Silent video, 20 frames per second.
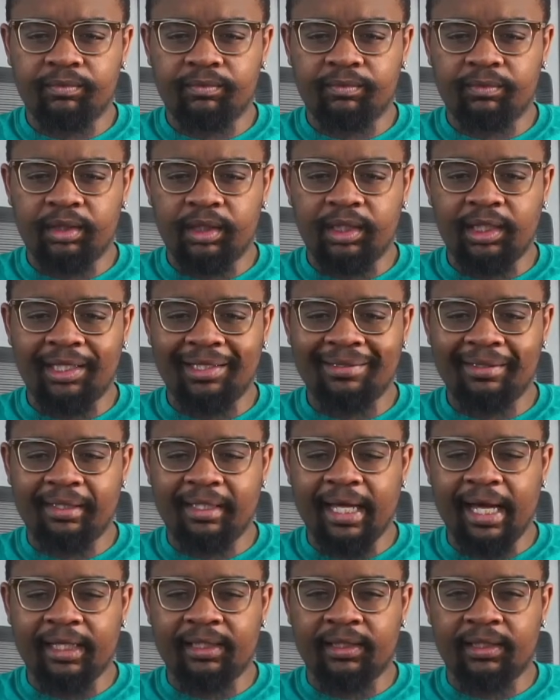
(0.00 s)
and
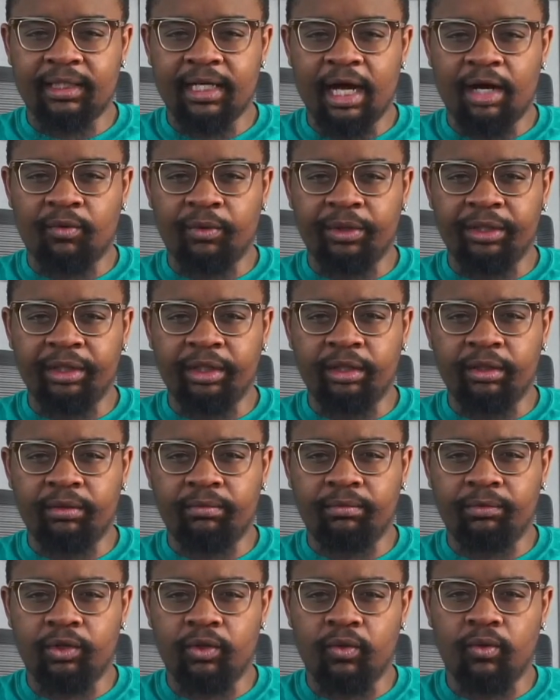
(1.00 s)
that's not really
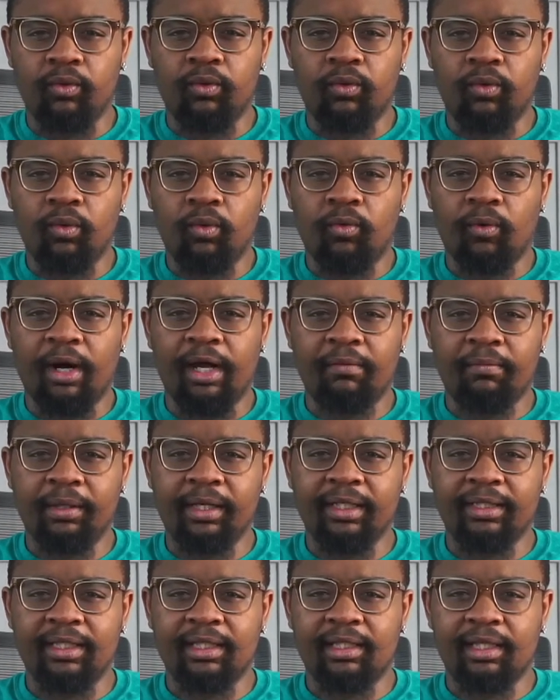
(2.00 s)
cool, right?
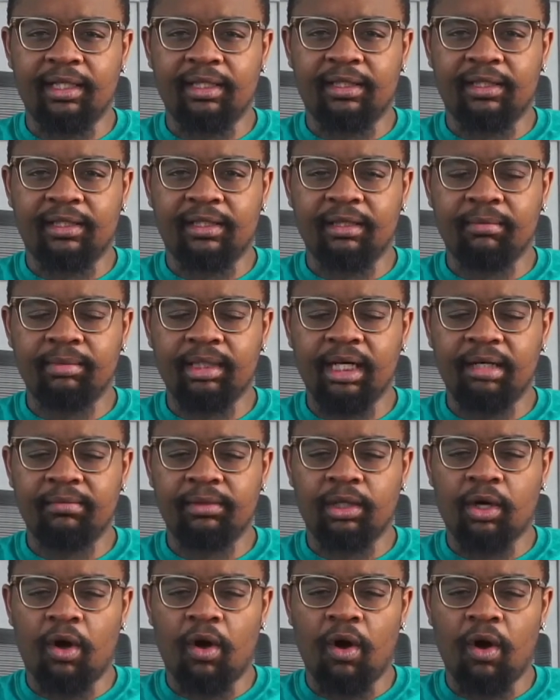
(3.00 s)
Because it's sometimes
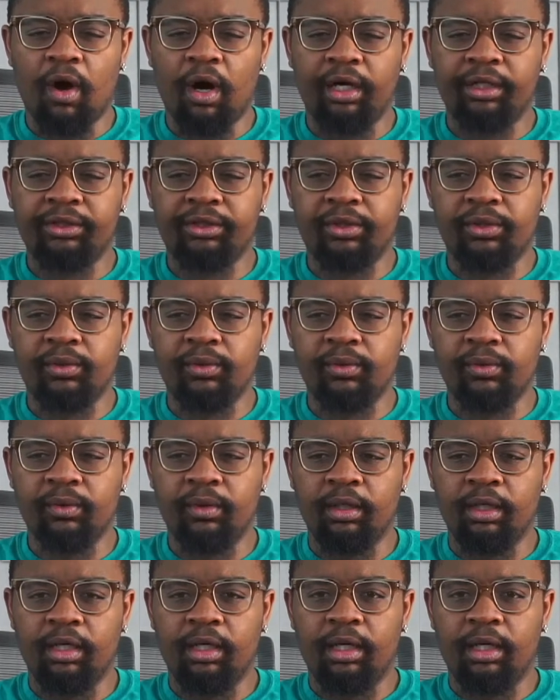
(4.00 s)
hard to
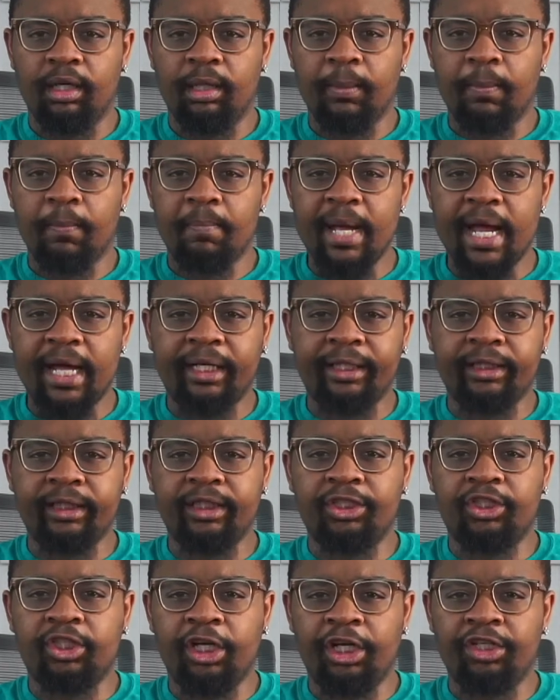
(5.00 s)
manually
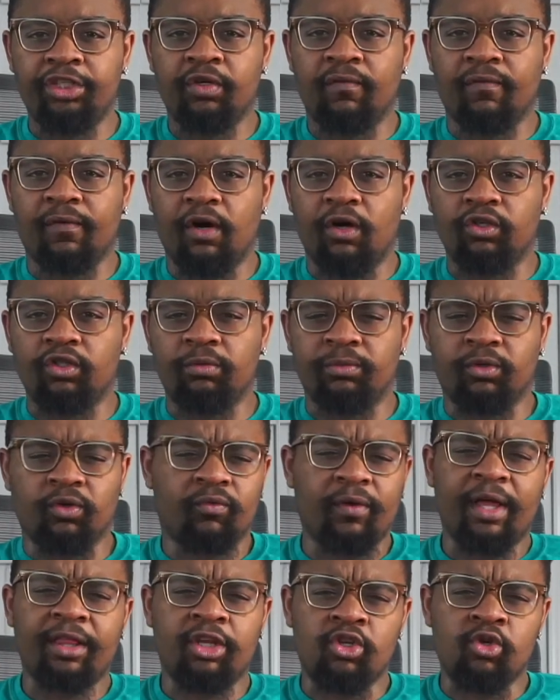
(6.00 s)
change your volumes, or
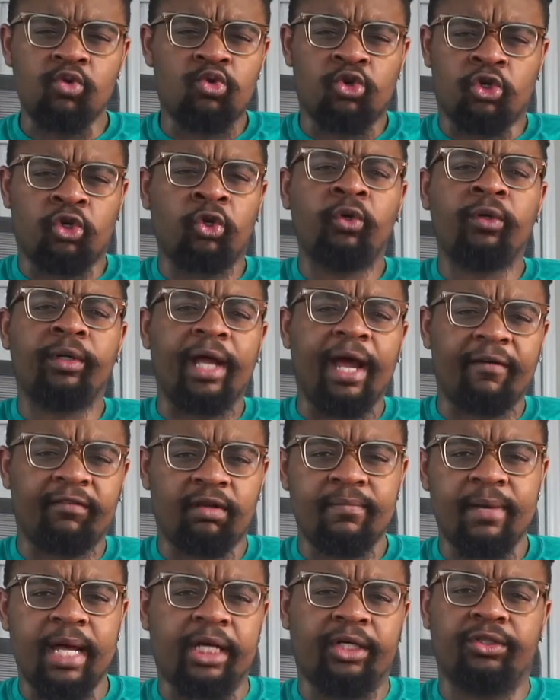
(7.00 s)
rather, you shouldn't have to
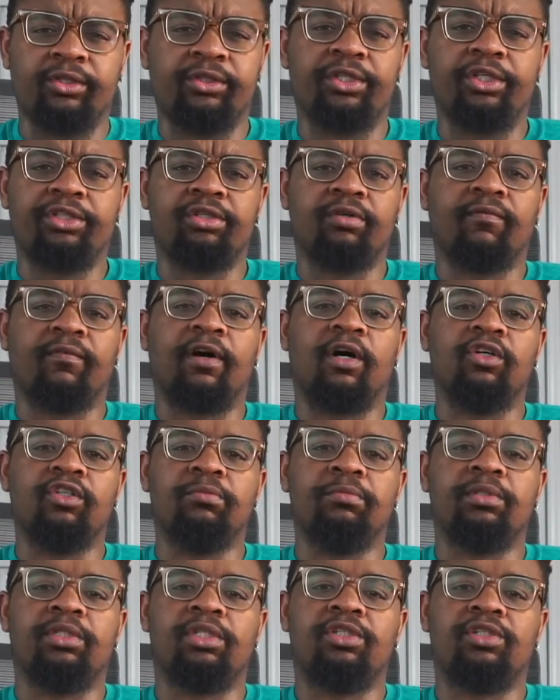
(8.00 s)
manually change your
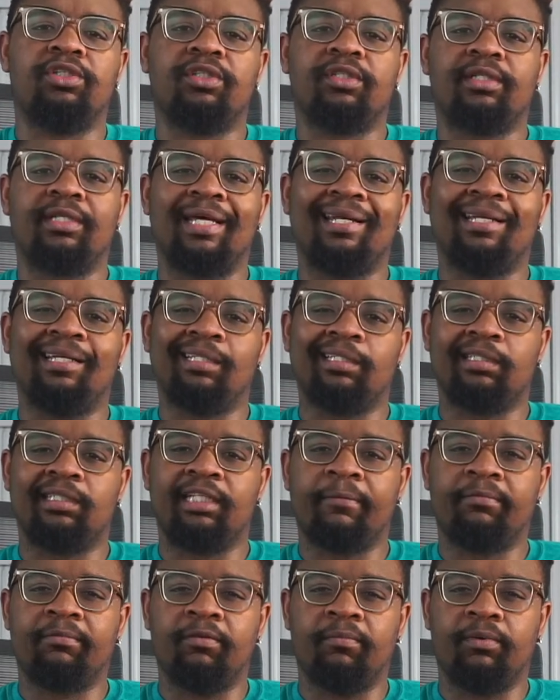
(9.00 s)
volumes to just get an
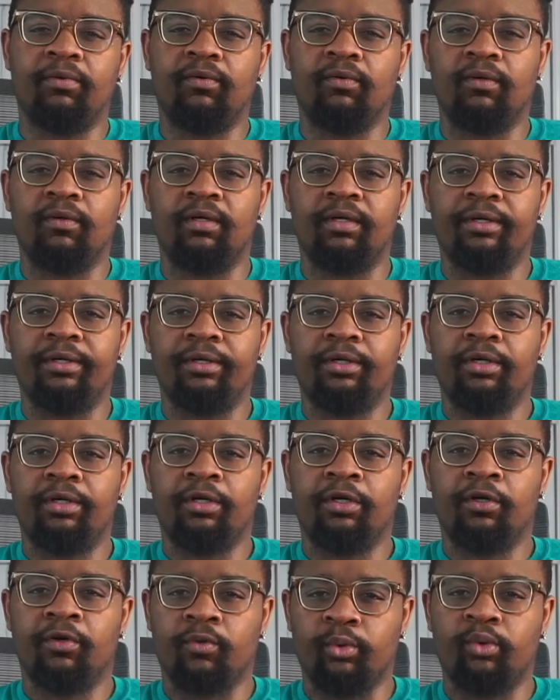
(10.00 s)
acceptable
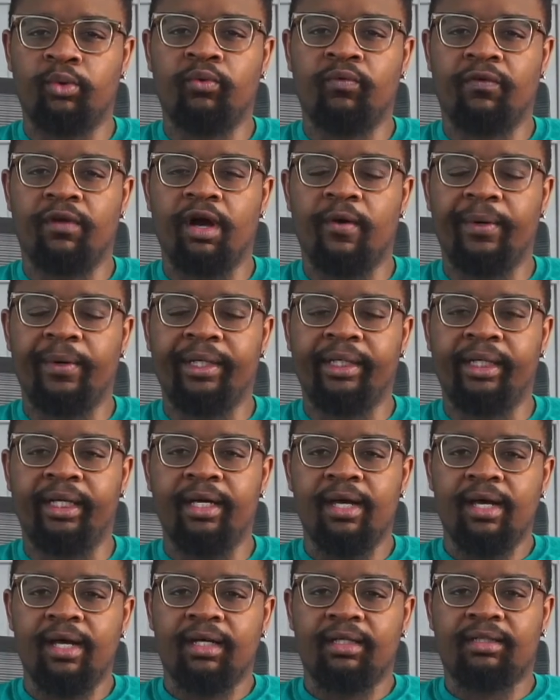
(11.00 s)
groove going.
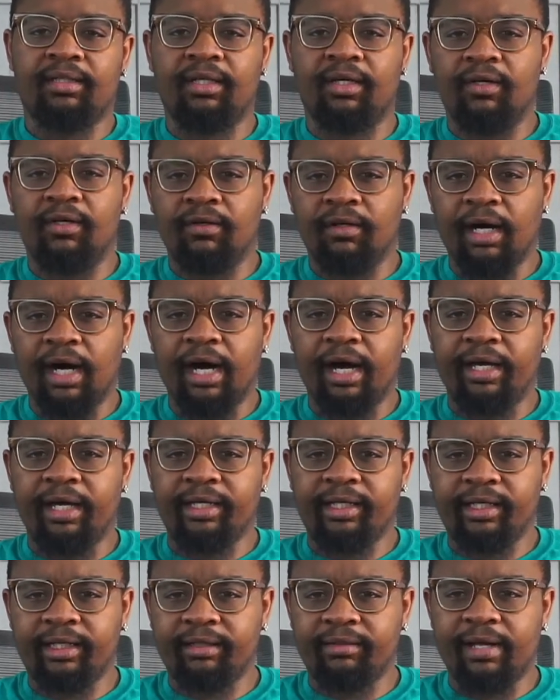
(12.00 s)
So
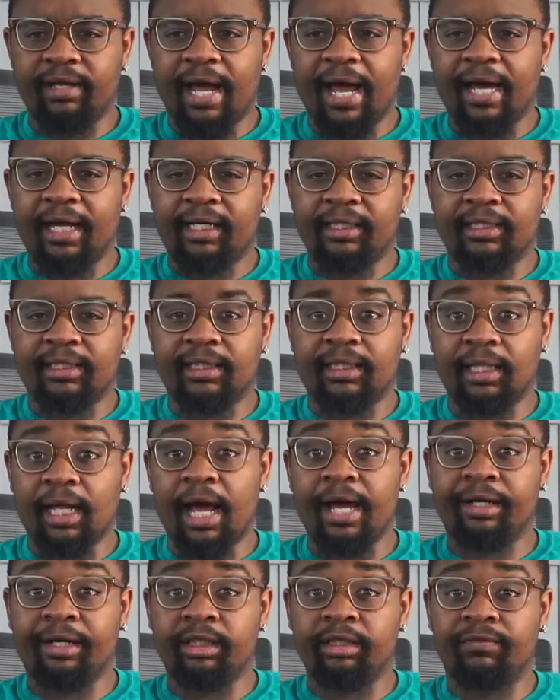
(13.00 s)
I added
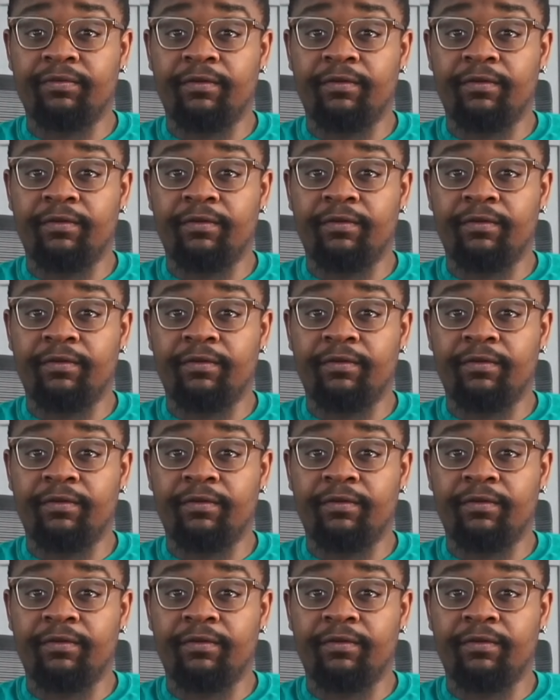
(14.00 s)
sliders for the